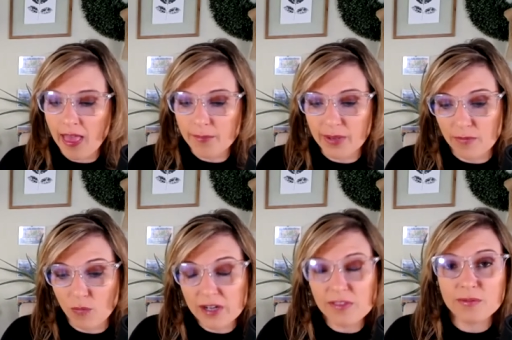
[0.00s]
But
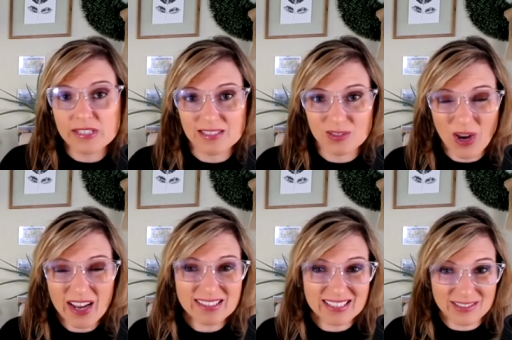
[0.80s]
one of the reasons why
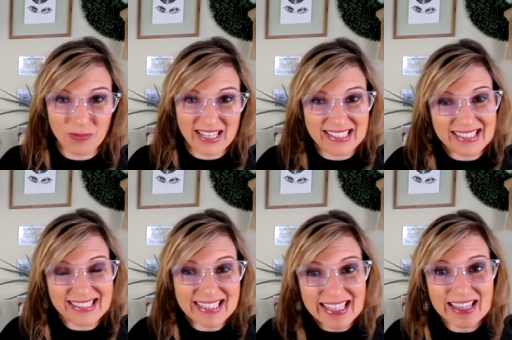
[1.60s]
is because when I
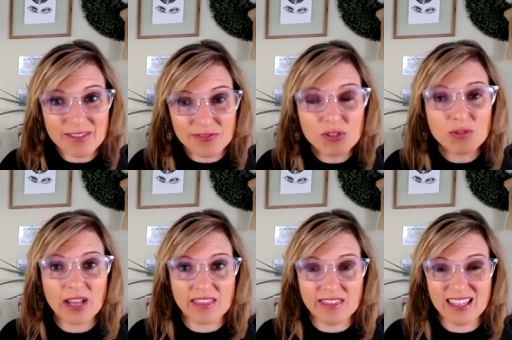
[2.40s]
see the food,
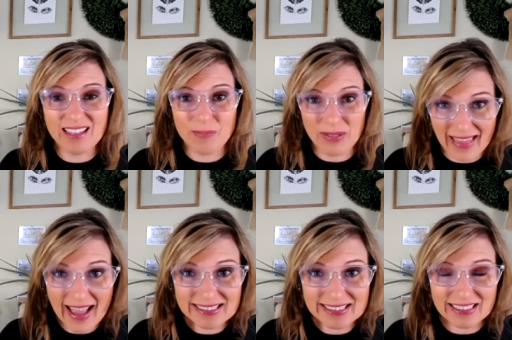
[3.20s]
I think
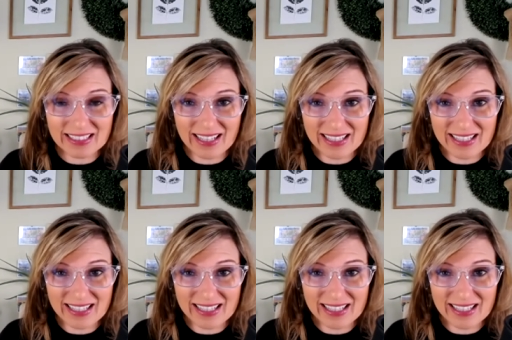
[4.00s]
plastic.